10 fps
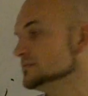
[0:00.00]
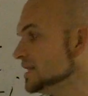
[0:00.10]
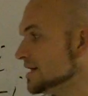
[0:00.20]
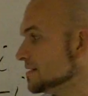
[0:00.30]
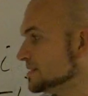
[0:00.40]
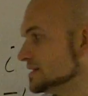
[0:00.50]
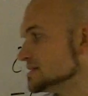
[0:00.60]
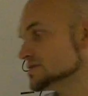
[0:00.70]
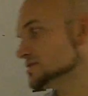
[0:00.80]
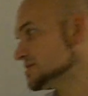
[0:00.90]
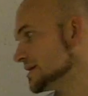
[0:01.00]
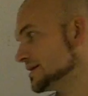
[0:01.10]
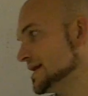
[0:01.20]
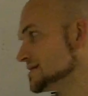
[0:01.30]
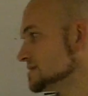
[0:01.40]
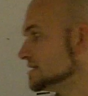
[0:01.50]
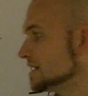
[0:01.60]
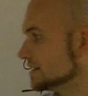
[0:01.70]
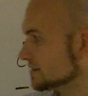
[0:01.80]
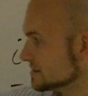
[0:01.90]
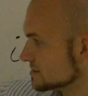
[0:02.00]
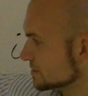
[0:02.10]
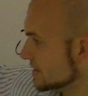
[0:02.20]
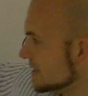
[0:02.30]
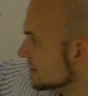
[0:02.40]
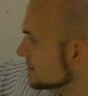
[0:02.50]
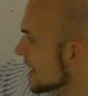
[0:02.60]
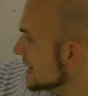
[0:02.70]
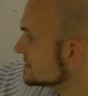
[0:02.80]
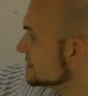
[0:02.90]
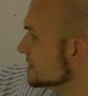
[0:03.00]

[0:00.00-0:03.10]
yeah, I mean this is just like canceling out. Like let's look at yeah. I to